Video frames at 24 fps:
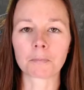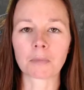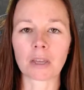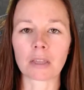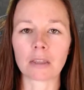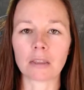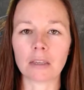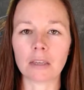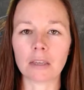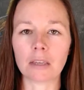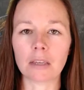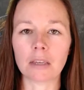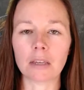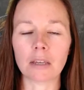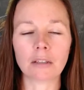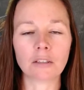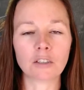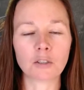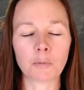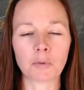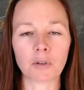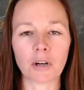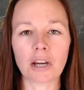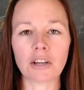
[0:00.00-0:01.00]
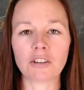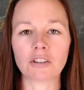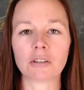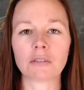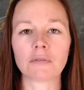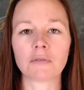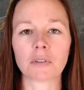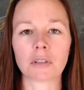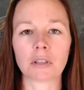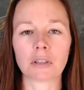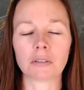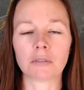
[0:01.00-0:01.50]
the inspiration
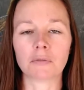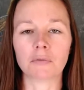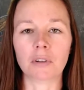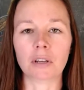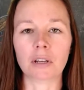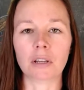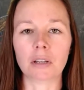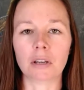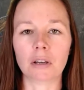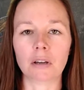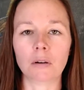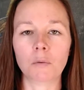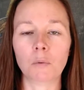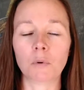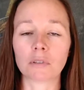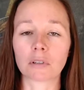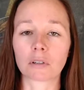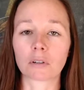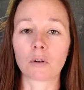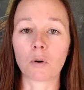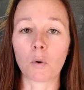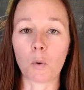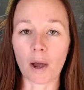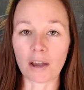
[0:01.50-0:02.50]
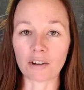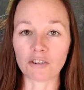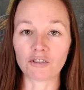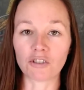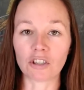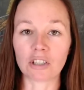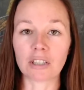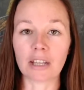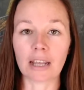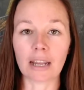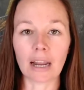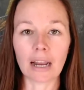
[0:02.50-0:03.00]
for this video was a
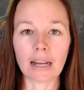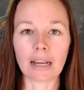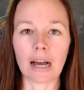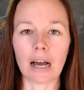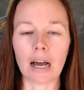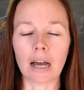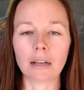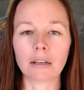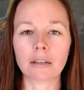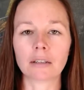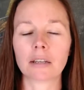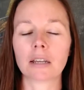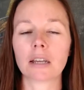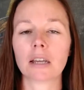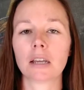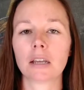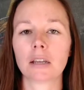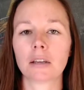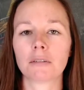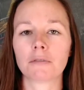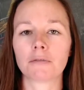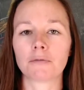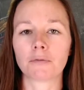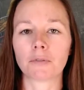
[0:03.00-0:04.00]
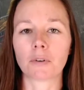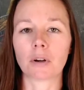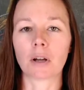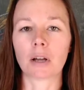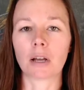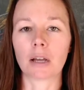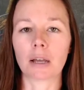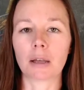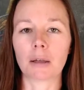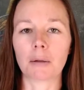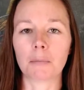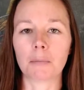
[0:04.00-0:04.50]
question that I got
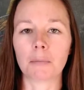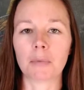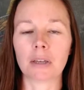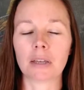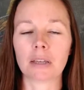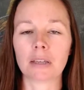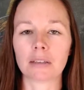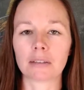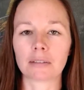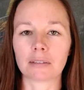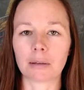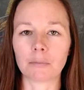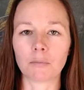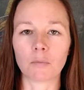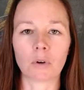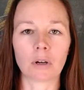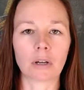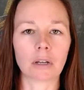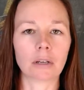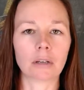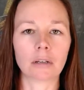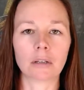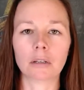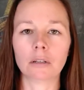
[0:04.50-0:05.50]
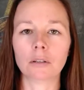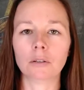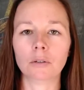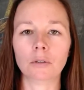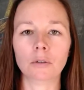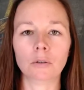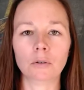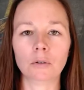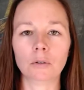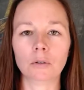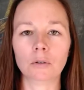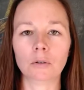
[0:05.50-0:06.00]
from someone
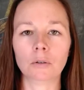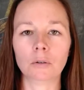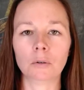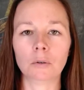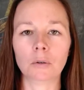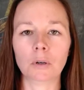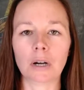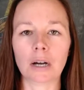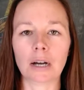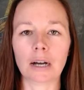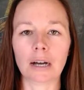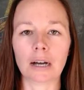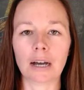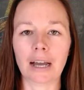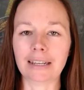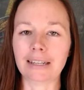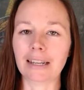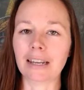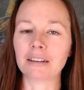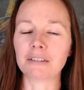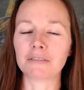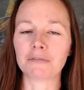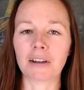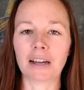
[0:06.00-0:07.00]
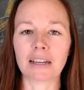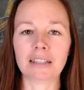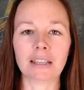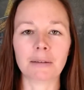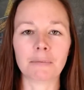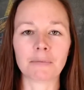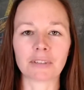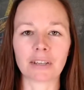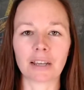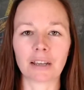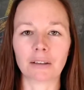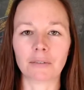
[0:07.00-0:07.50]
who identified
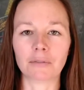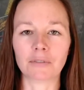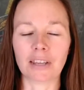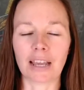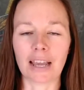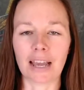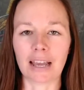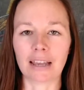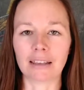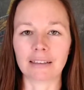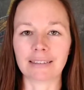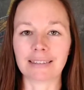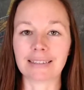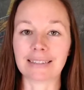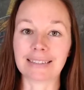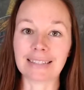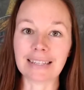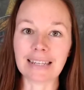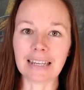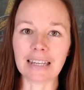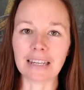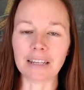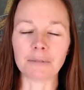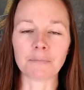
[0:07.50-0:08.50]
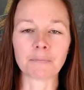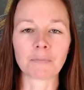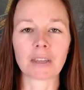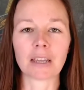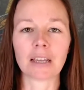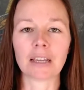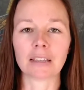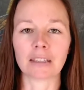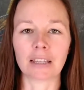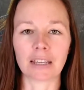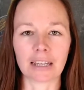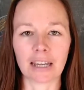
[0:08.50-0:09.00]
themselves as C,
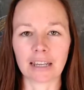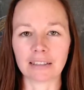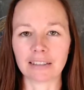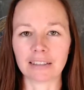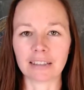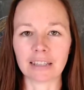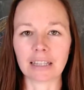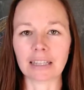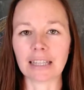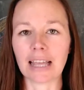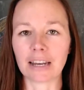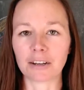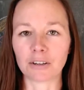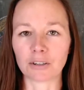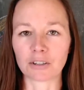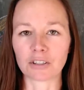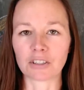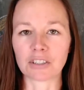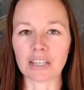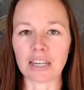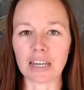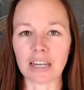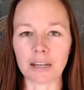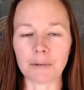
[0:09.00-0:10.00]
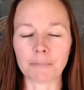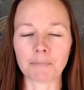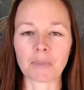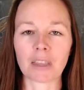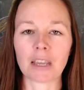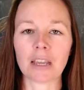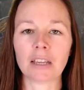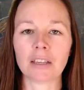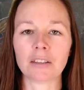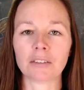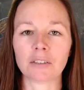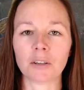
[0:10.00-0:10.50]
like as in the letter C.
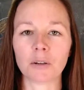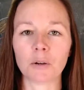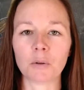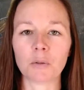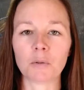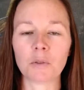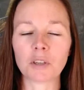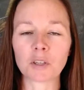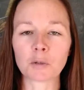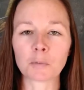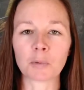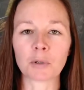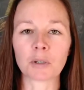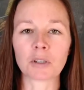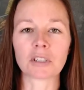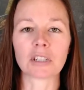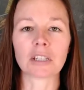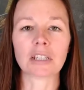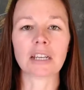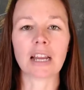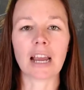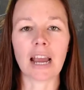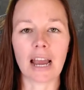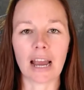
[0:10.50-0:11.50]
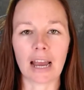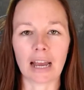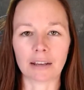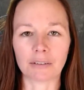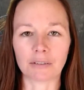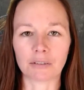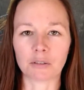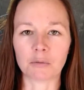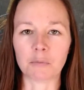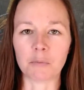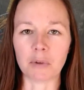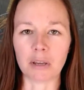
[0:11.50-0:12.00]
So this person
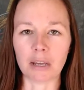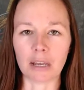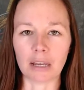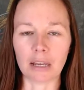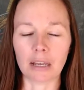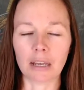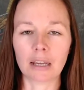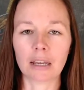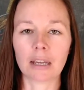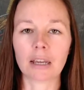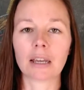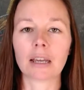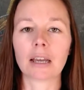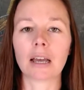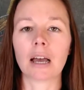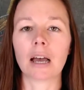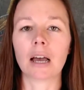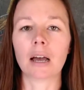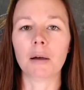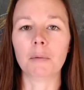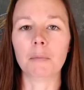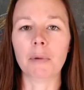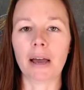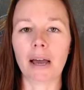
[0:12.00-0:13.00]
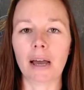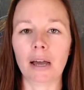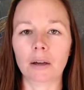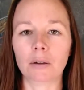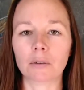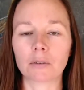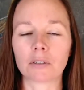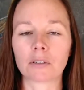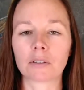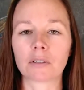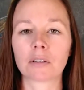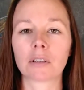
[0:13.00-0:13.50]
asked me
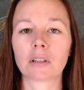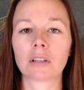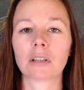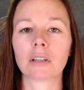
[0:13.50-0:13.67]
about